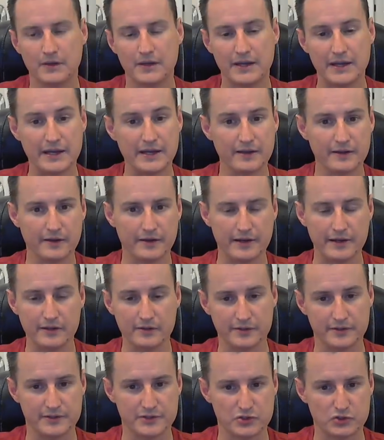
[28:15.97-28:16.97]

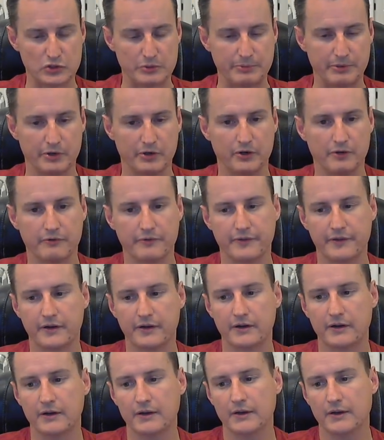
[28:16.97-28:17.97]
England distributor over
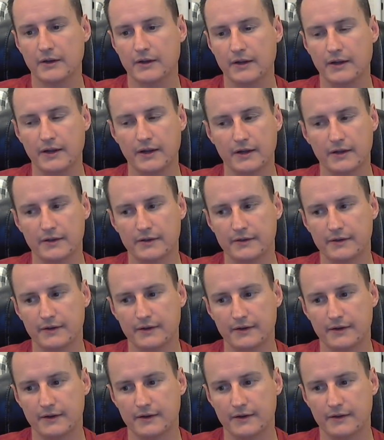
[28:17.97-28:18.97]
there.
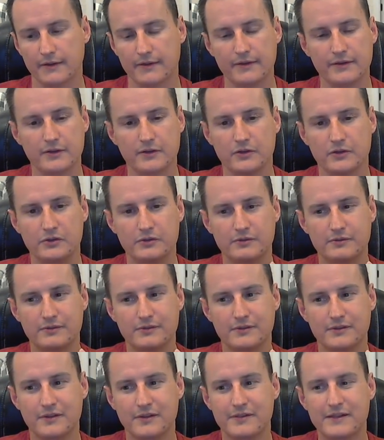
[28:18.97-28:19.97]
And
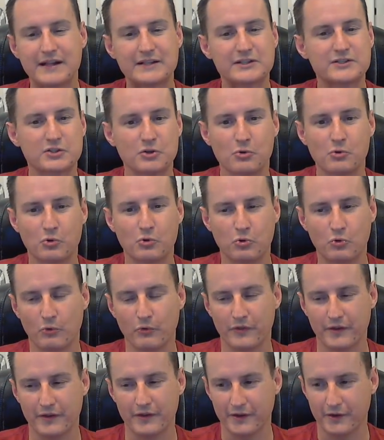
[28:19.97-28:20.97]
that's so
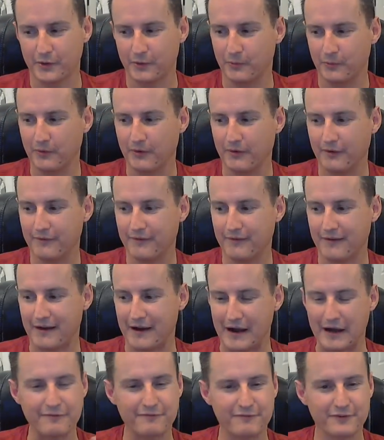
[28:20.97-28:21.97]
cool that,
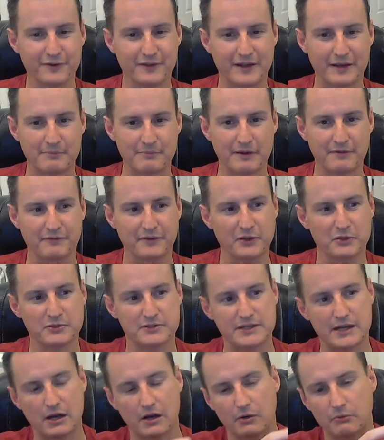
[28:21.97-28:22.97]
I feel like my videos
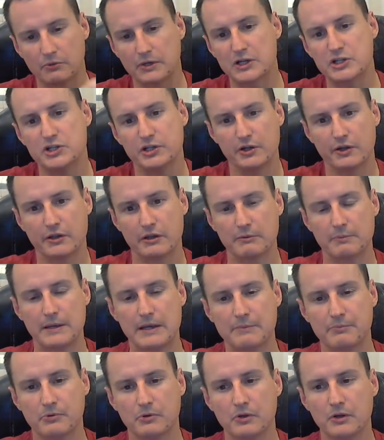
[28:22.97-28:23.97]
now are reaching other
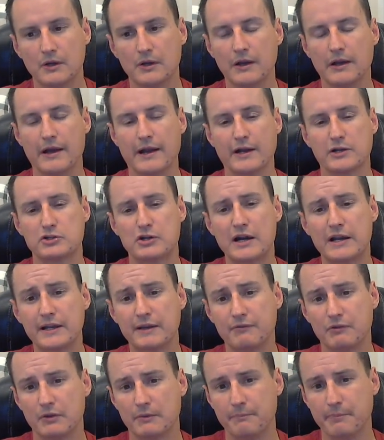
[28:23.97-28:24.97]
people, and I try and
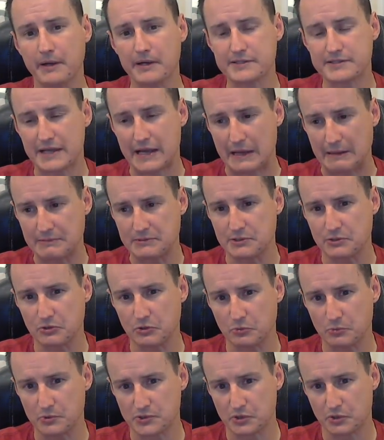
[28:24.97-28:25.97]
give you the best
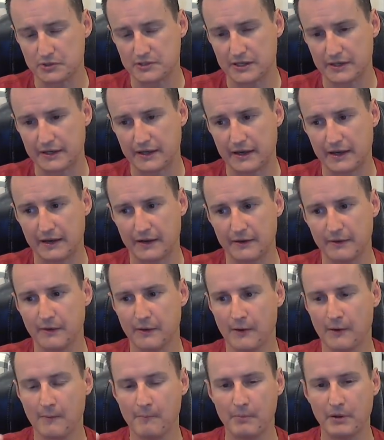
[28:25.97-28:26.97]
absolute results I can.
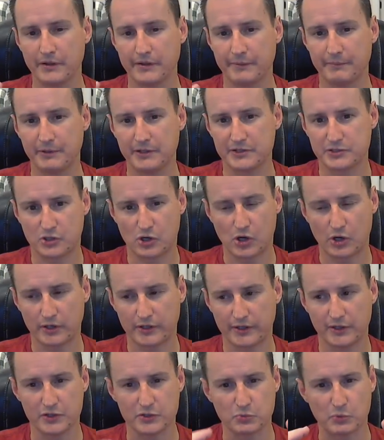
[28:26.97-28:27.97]
But Limitless Car
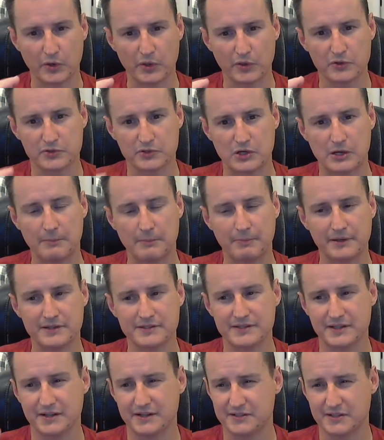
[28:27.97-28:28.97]
Care is one of those
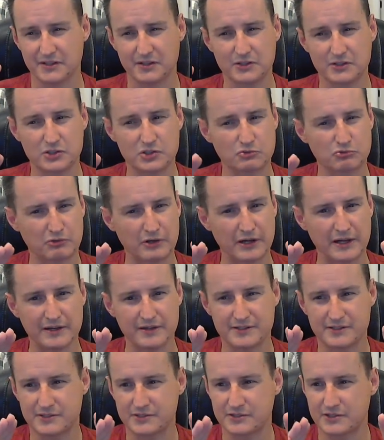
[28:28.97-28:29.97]
companies that is a straight,
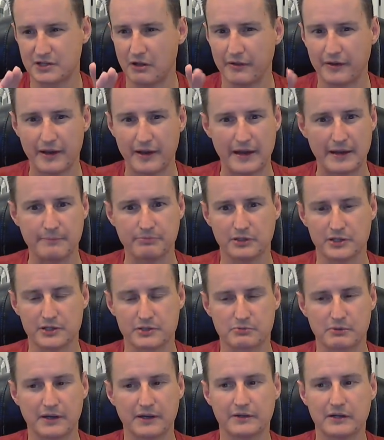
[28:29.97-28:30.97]
solid A+
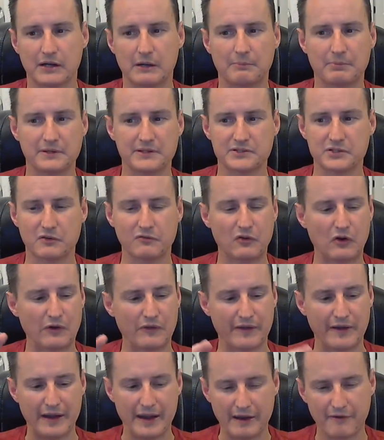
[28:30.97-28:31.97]
rated company so far,
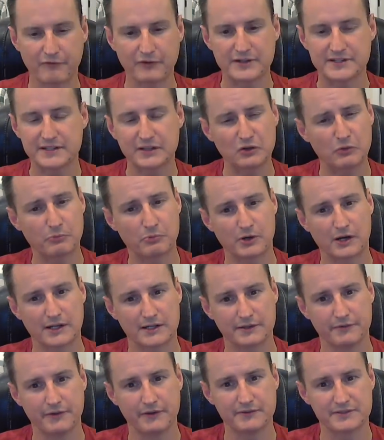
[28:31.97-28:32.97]
that every single
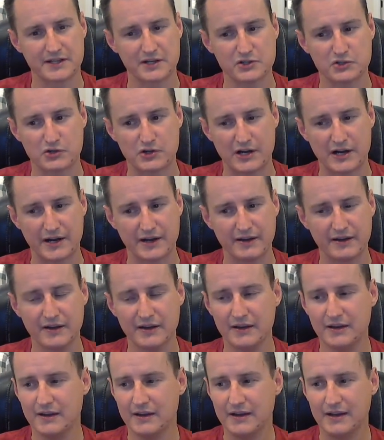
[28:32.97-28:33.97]
product of his I've tried
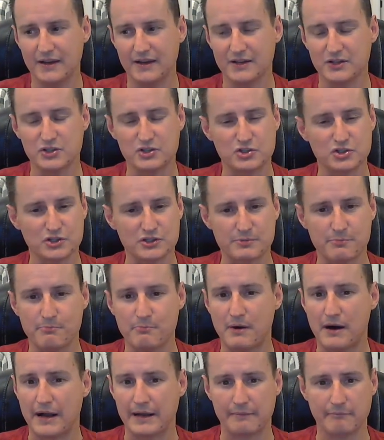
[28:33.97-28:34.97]
is just
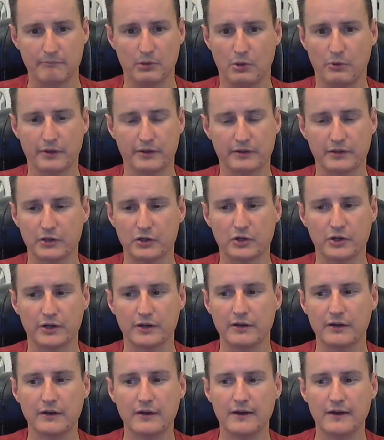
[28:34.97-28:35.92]
mind-blowingly good.